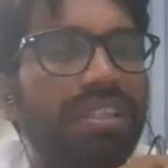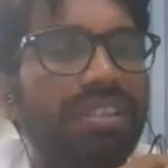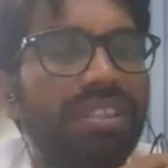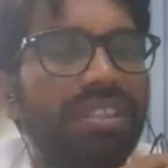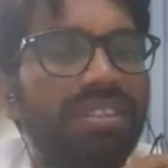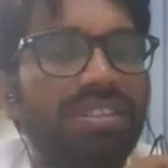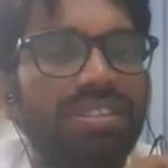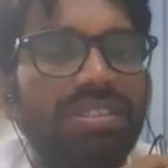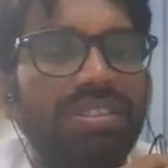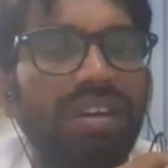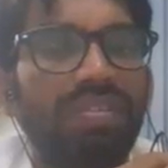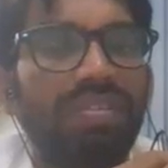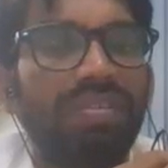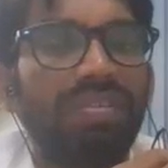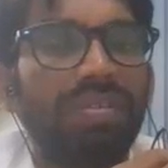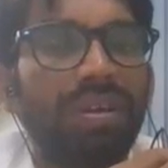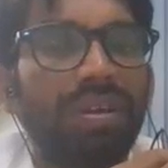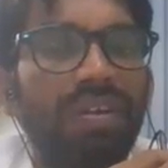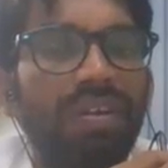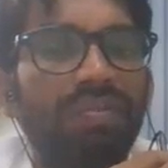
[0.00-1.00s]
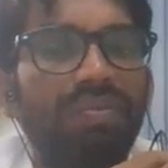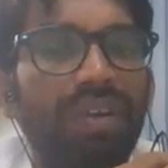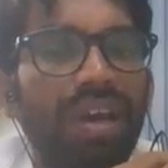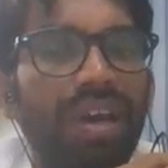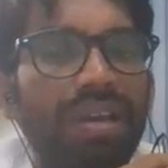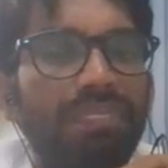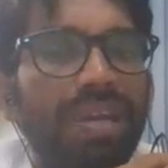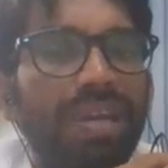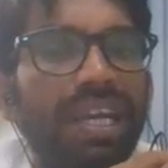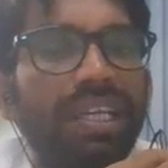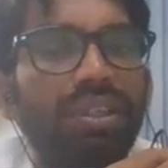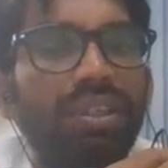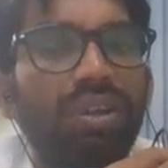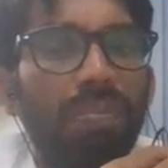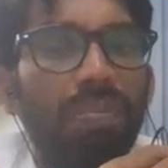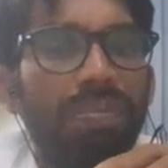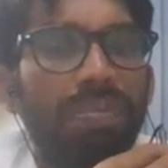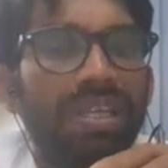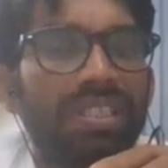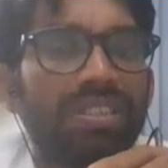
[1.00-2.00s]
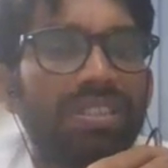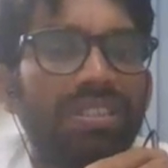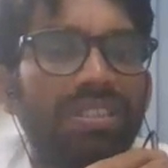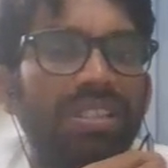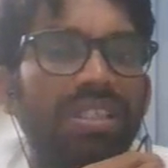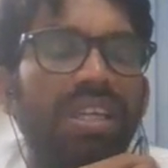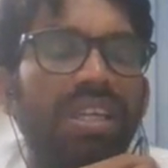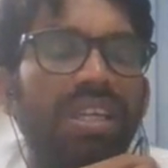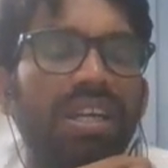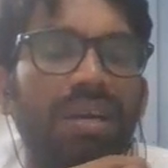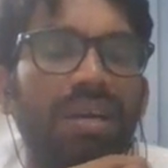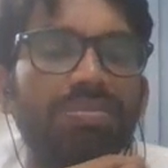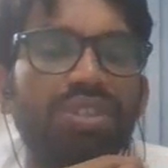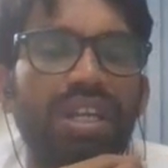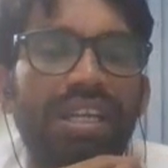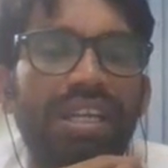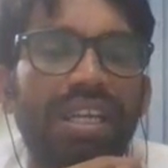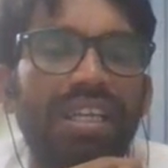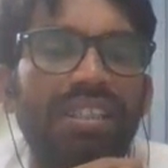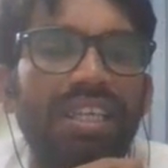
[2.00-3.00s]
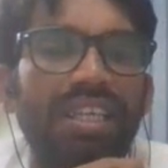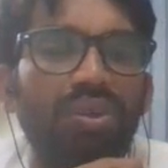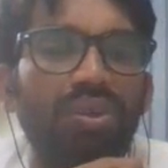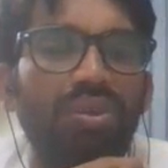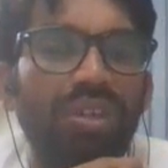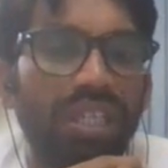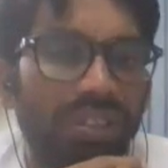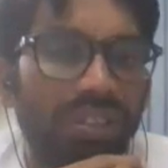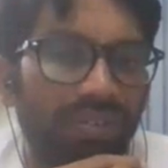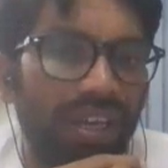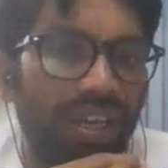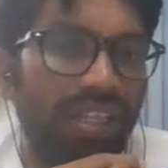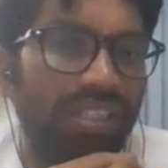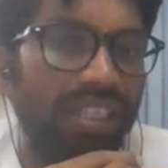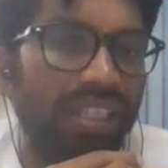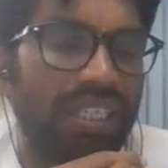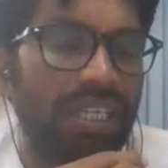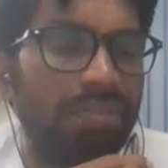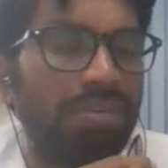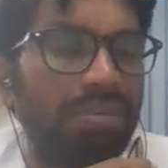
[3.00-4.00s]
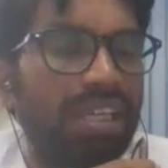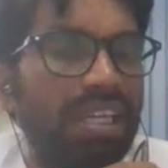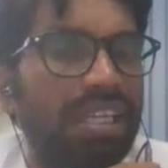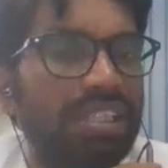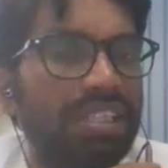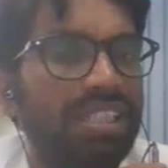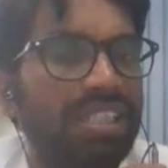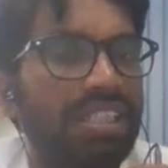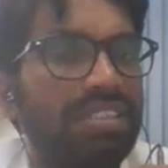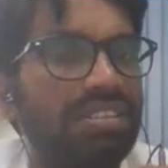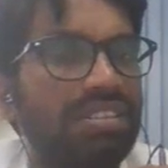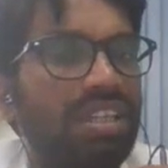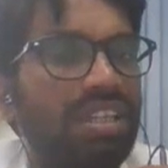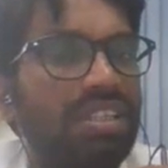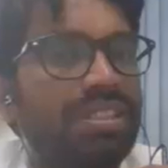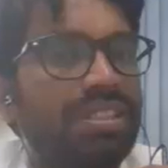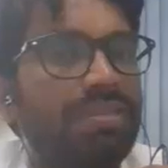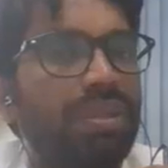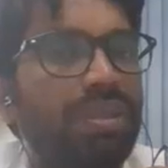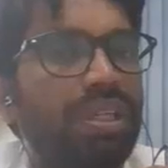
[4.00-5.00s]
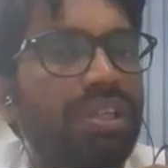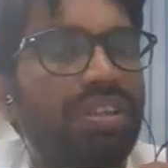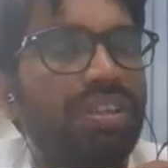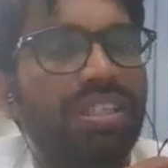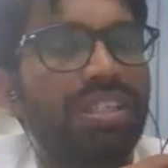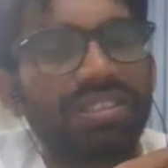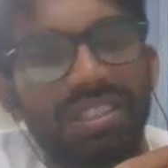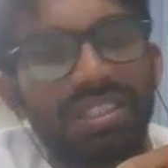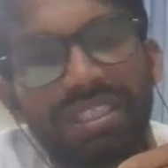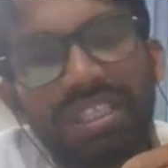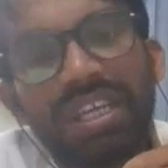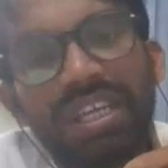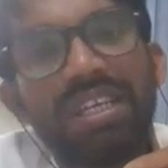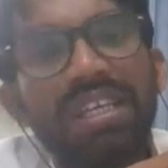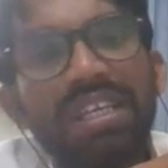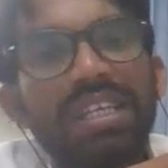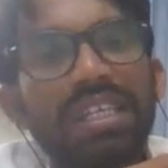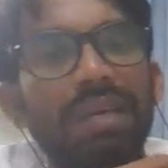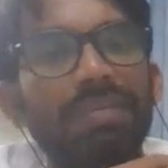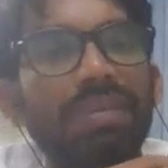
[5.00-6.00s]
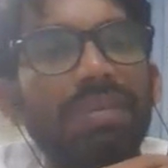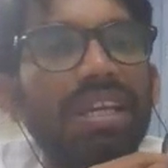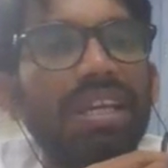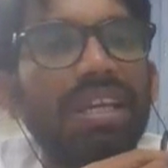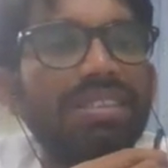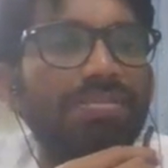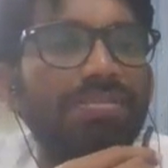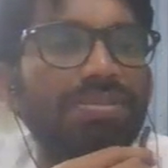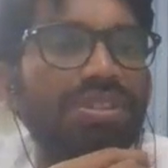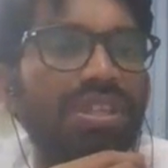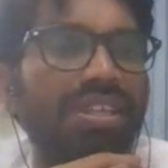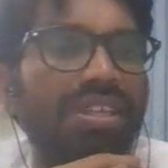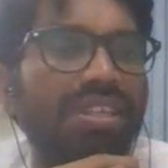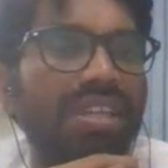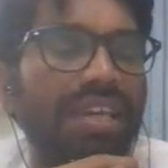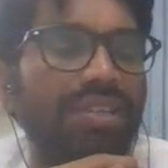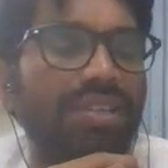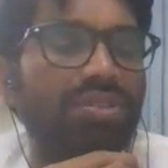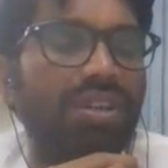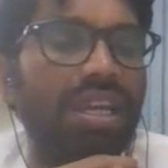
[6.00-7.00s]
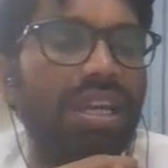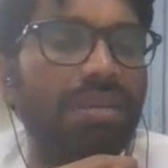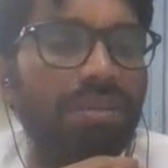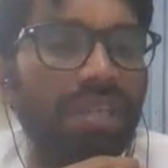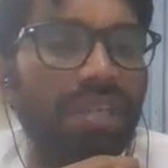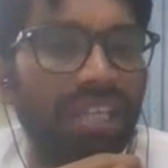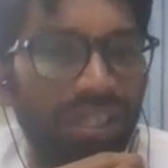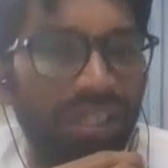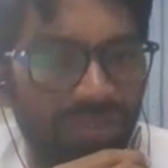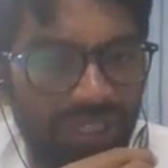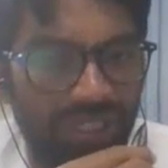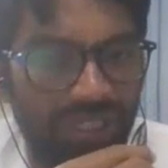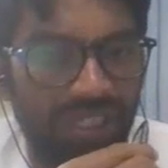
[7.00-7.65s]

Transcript: This is the 5 main topics comes under the unit 1, the chemical science, or simply you can say the chemical substance, nature and behavior.